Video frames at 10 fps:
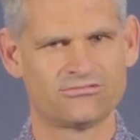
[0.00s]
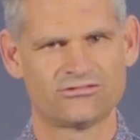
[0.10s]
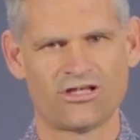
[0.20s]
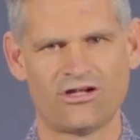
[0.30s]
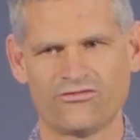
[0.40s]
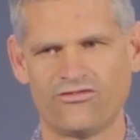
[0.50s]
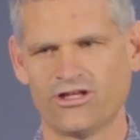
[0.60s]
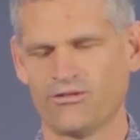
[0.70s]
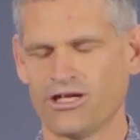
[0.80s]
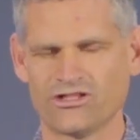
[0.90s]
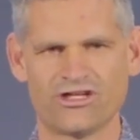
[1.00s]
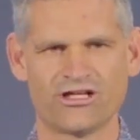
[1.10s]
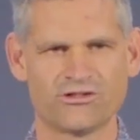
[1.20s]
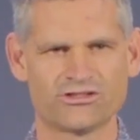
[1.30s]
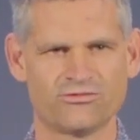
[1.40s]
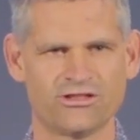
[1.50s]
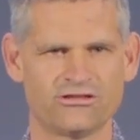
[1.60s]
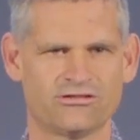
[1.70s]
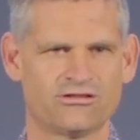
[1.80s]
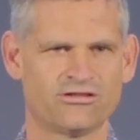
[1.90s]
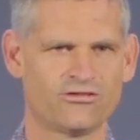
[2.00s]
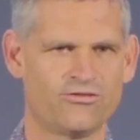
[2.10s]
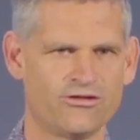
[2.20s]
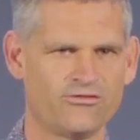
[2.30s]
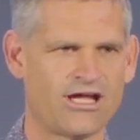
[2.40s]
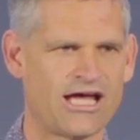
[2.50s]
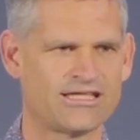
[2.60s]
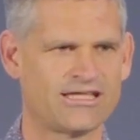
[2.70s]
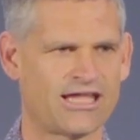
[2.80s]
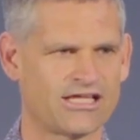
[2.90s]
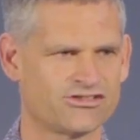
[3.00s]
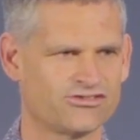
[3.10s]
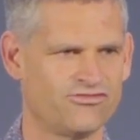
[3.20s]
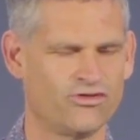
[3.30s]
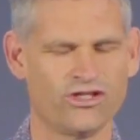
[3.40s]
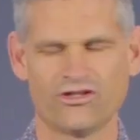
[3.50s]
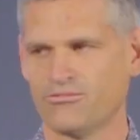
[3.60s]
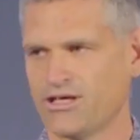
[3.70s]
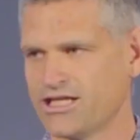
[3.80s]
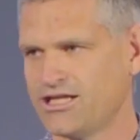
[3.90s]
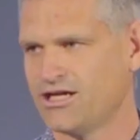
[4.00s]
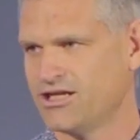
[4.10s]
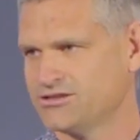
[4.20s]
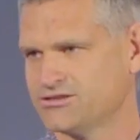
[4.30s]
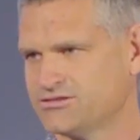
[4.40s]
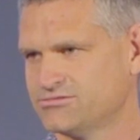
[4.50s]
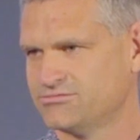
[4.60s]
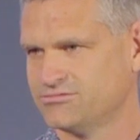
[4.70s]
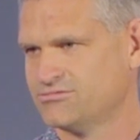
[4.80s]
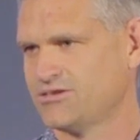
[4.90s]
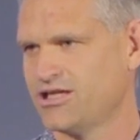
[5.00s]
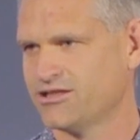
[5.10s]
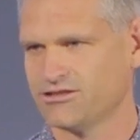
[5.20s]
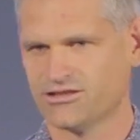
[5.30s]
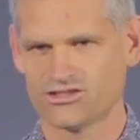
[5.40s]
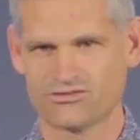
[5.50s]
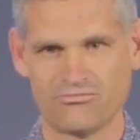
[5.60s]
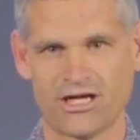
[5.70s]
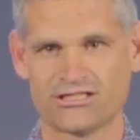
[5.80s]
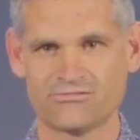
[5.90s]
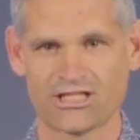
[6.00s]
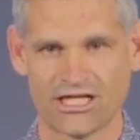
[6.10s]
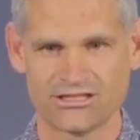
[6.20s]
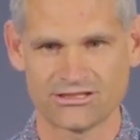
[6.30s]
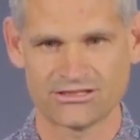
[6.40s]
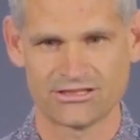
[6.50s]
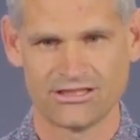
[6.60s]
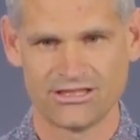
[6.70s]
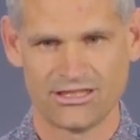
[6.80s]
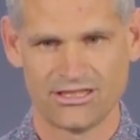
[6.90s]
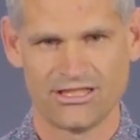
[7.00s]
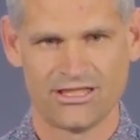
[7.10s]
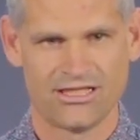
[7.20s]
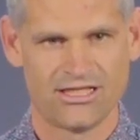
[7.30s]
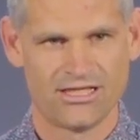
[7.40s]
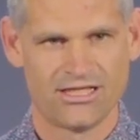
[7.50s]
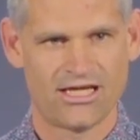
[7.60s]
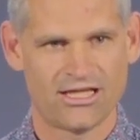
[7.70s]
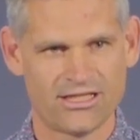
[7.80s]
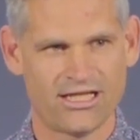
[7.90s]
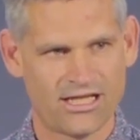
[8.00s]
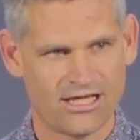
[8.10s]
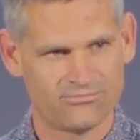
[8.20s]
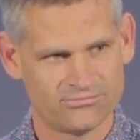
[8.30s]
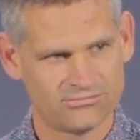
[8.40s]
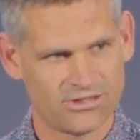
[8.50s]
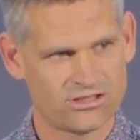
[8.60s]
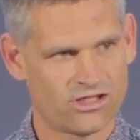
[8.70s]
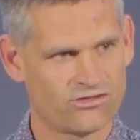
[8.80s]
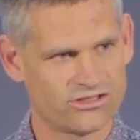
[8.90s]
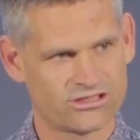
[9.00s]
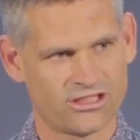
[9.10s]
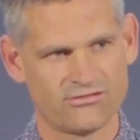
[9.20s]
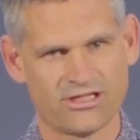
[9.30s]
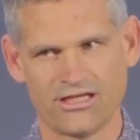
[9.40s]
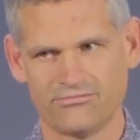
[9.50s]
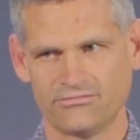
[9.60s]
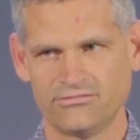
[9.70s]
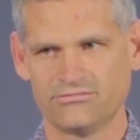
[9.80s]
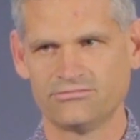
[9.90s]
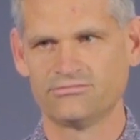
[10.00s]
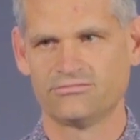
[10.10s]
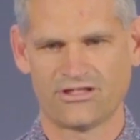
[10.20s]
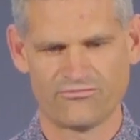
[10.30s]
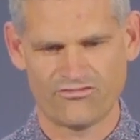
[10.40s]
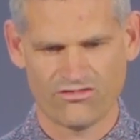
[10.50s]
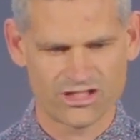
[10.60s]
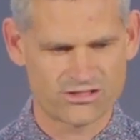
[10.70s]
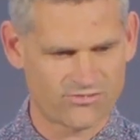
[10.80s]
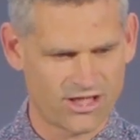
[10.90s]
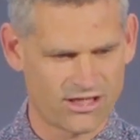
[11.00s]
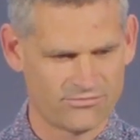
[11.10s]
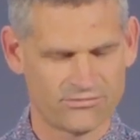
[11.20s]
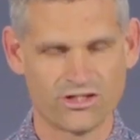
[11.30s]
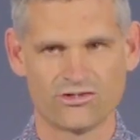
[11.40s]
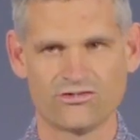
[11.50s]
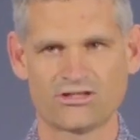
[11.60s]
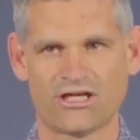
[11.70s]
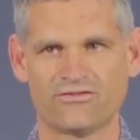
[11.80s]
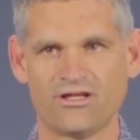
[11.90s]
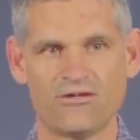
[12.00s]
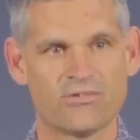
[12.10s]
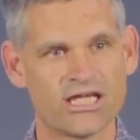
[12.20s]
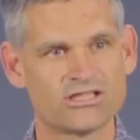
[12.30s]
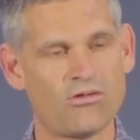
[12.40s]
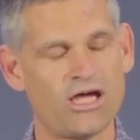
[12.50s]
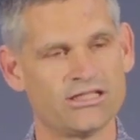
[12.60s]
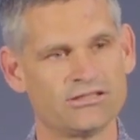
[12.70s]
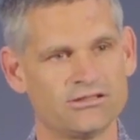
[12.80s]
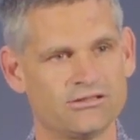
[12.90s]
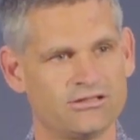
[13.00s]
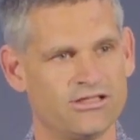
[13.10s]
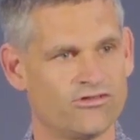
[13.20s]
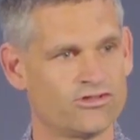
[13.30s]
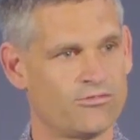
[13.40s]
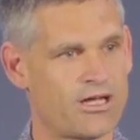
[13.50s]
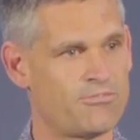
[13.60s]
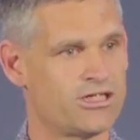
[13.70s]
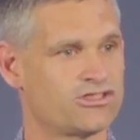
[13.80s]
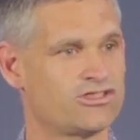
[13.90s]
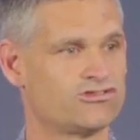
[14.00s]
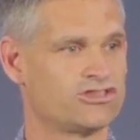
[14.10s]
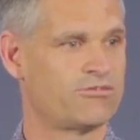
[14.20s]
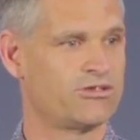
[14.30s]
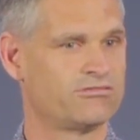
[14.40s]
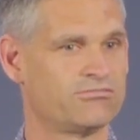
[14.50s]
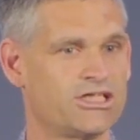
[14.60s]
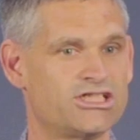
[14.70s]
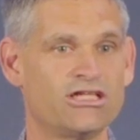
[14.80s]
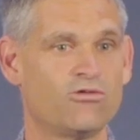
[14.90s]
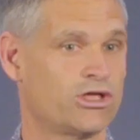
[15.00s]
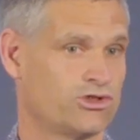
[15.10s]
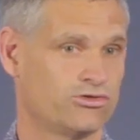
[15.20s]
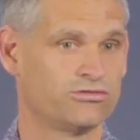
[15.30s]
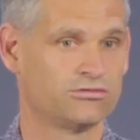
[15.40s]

told footy I'm only training once a week, quit touch footy on the Monday nights, like just made some changes. And then I told Krista, there, I've freed some time, you can do stuff. But guess what? If we're talking about bitterness and resentment, she didn't want to.